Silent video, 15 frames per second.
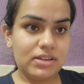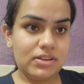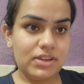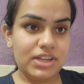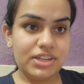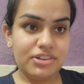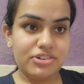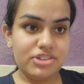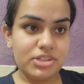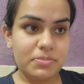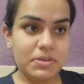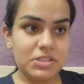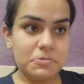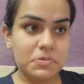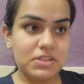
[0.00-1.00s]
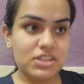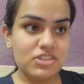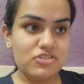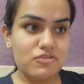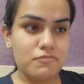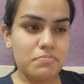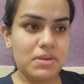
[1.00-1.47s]
internship experience
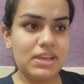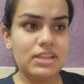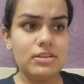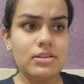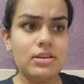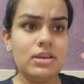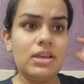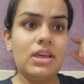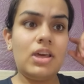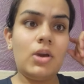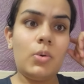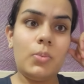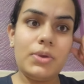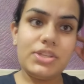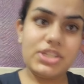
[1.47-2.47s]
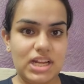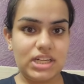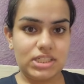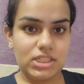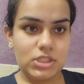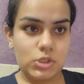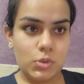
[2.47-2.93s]
of mine, which
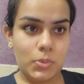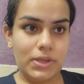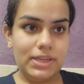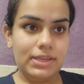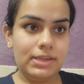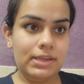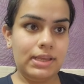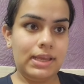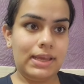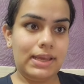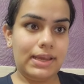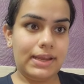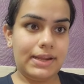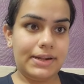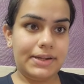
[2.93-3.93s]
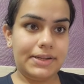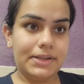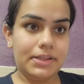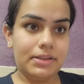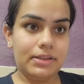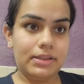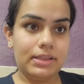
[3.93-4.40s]
artist one, and
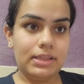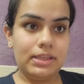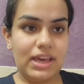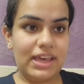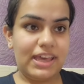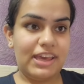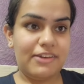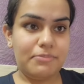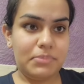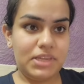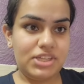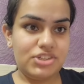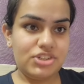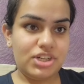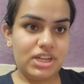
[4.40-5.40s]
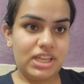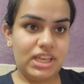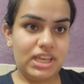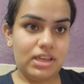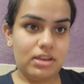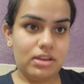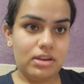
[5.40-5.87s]
I have mentioned
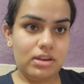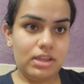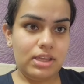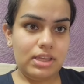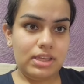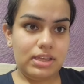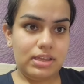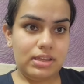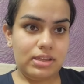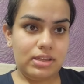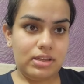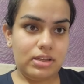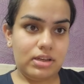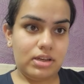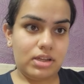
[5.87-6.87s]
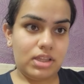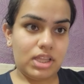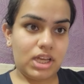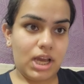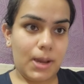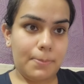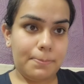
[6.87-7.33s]
here the
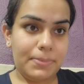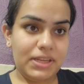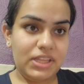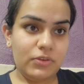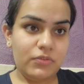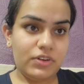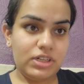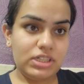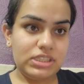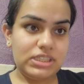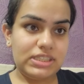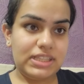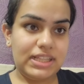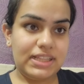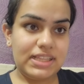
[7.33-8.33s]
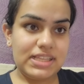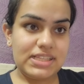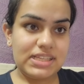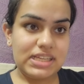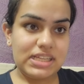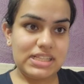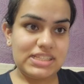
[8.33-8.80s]
company first, then the
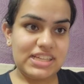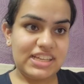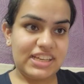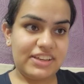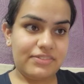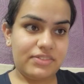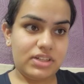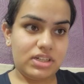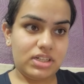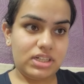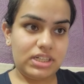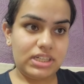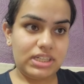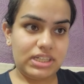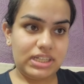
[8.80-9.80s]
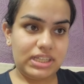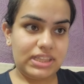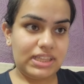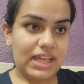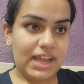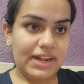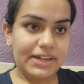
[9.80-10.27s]
skills I have learned in
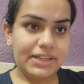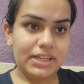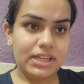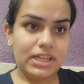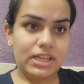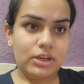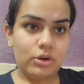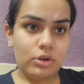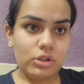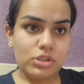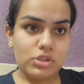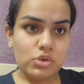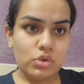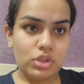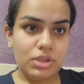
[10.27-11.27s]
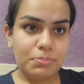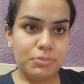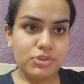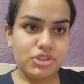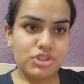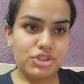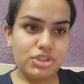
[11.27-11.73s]
that, also the
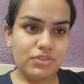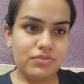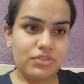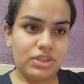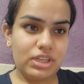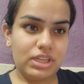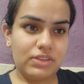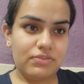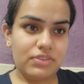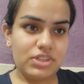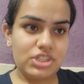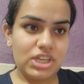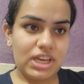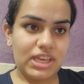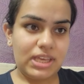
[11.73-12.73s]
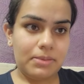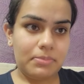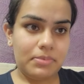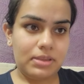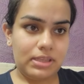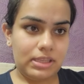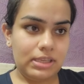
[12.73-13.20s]
position in which I am
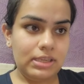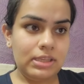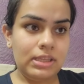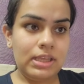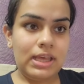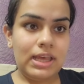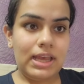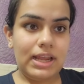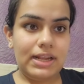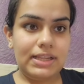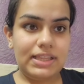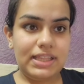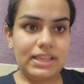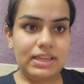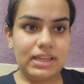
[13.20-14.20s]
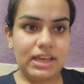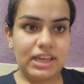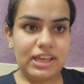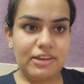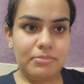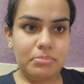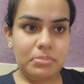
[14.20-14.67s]
in, and then I
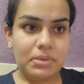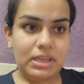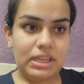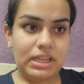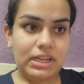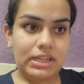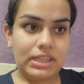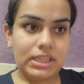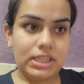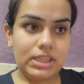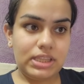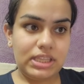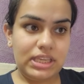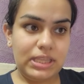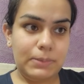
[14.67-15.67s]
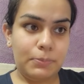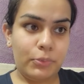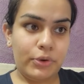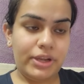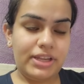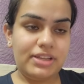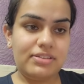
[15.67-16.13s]
have made the 3
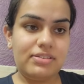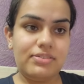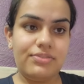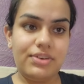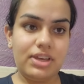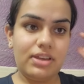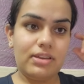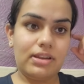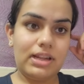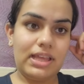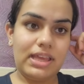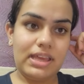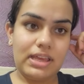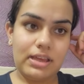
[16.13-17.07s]
points where like